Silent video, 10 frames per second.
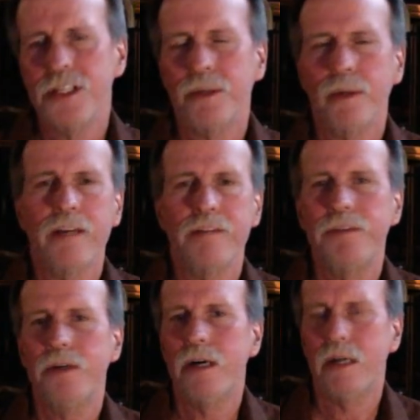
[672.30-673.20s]
the great
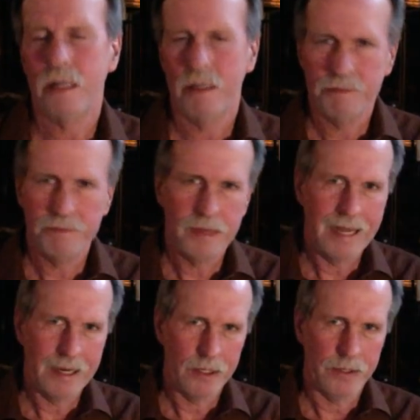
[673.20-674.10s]
flaw of
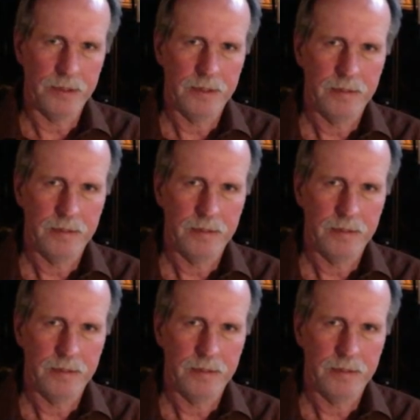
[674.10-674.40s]
flat Earth